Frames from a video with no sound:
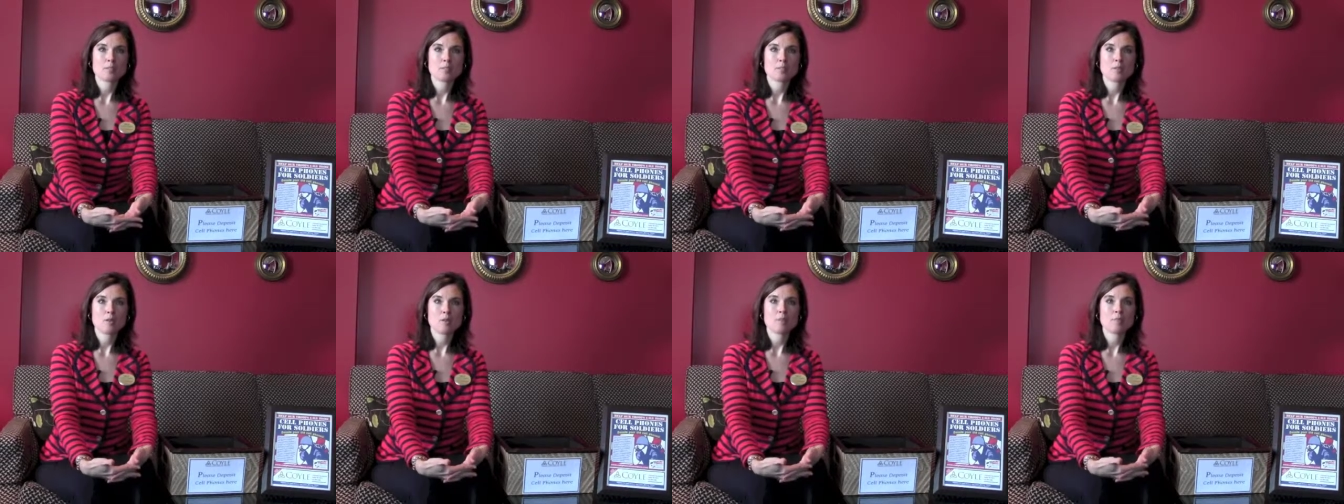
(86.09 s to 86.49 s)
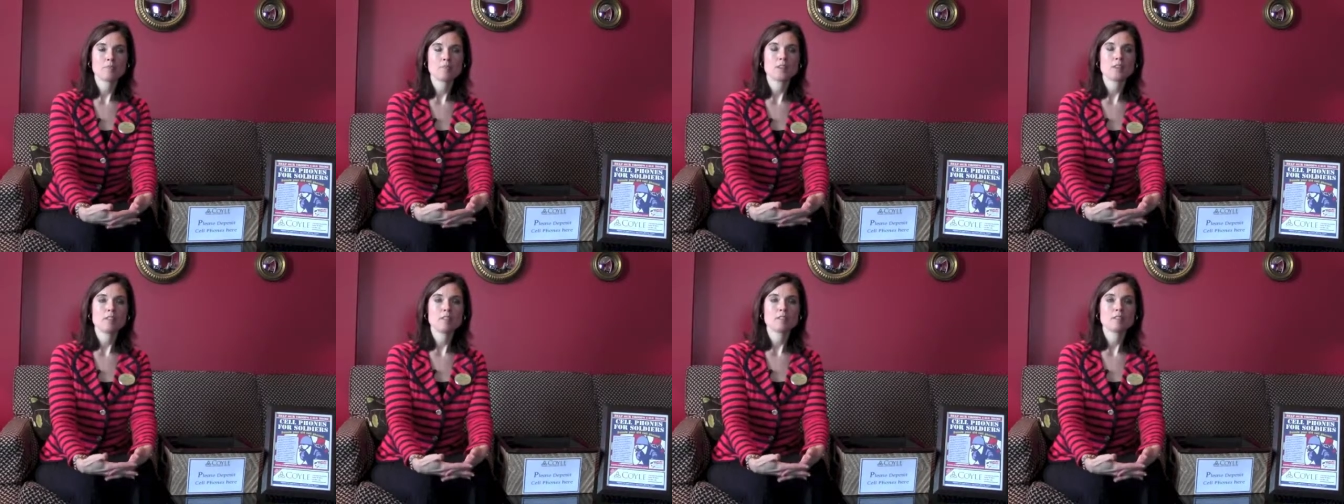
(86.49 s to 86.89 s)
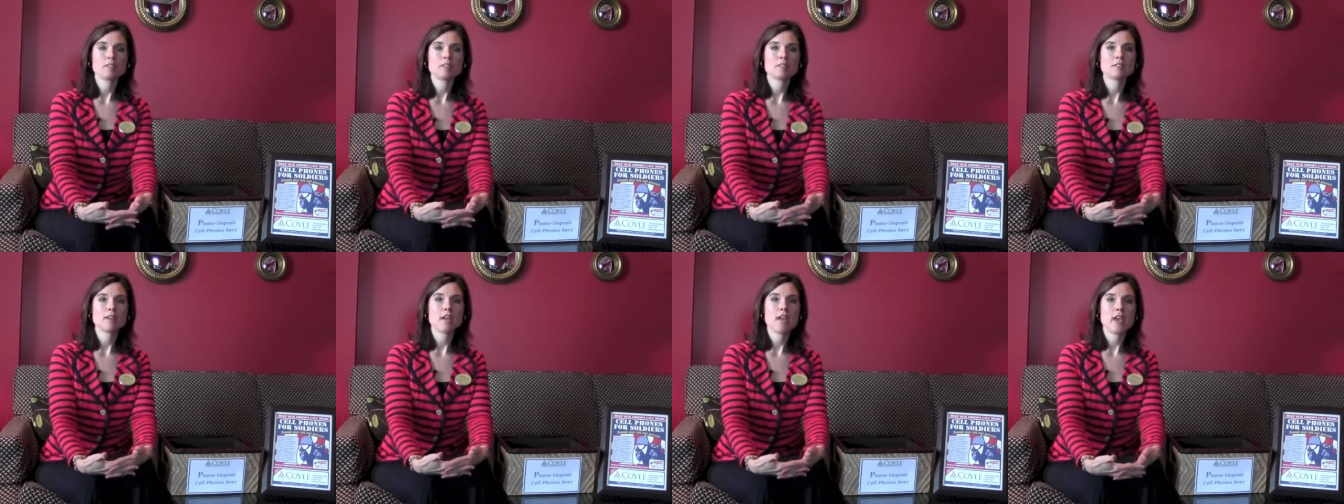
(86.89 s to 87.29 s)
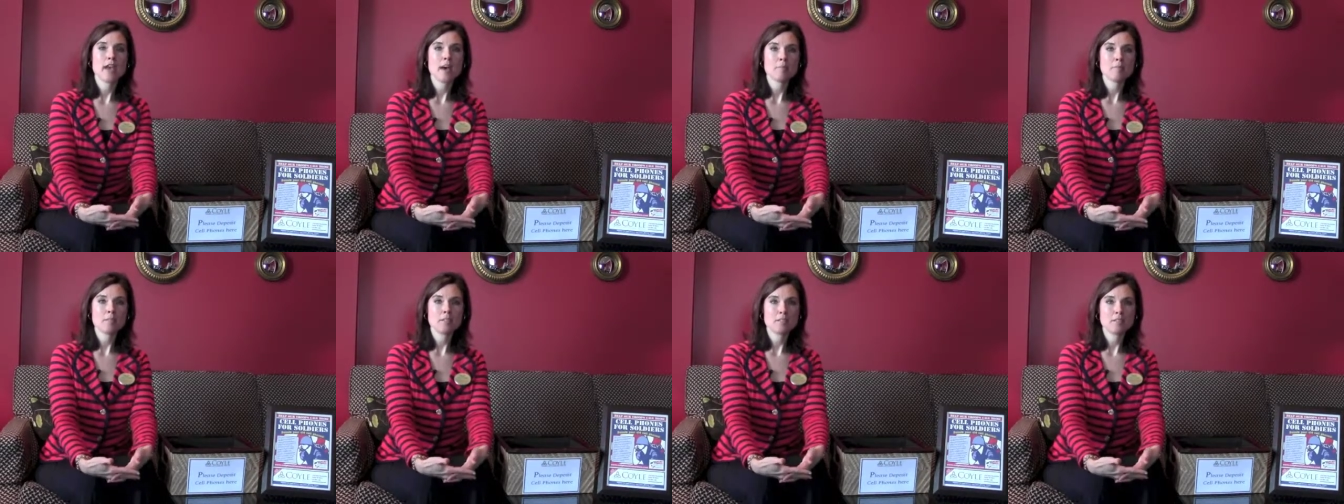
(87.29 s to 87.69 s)
So this is a
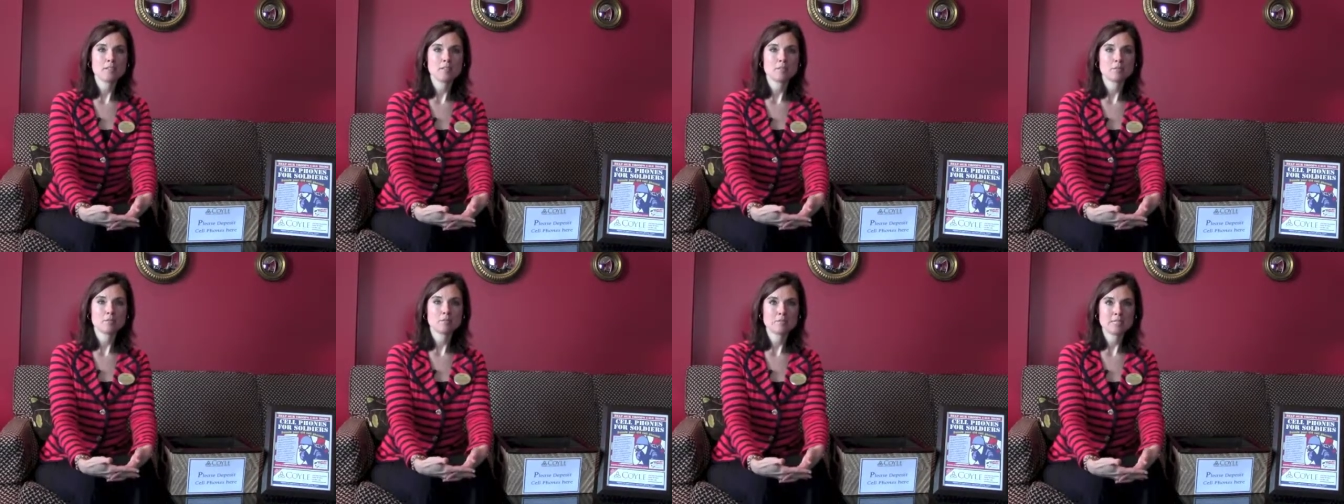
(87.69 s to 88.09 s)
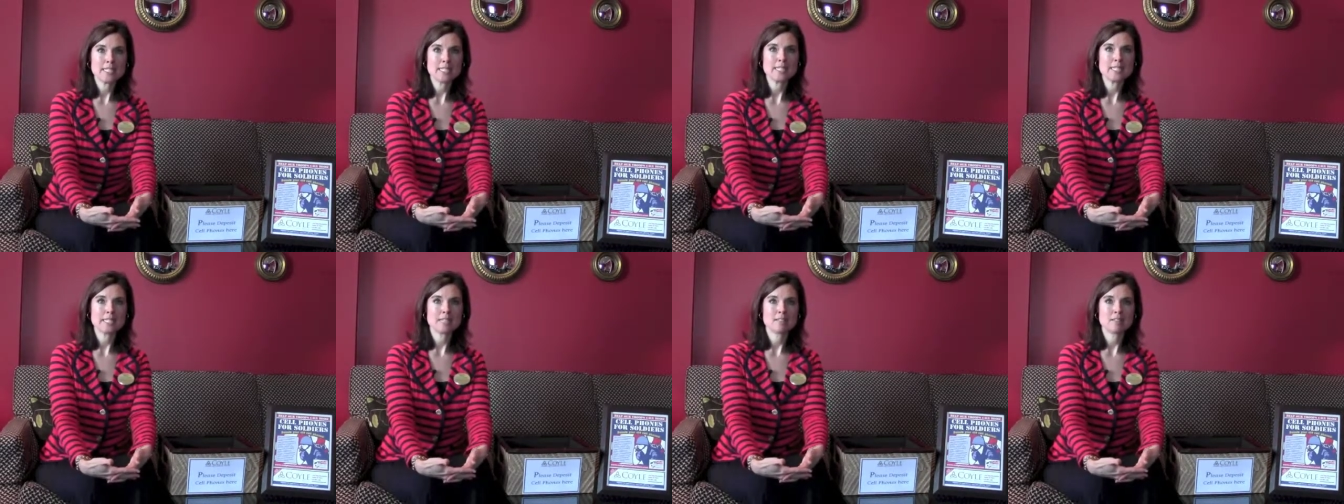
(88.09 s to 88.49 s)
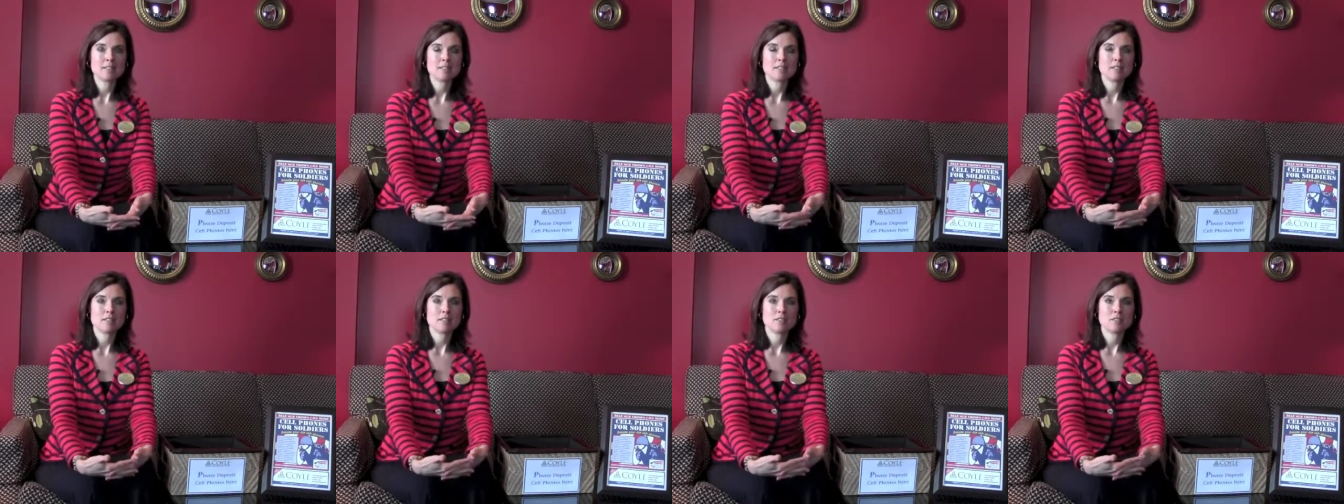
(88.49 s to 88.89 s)
happy reason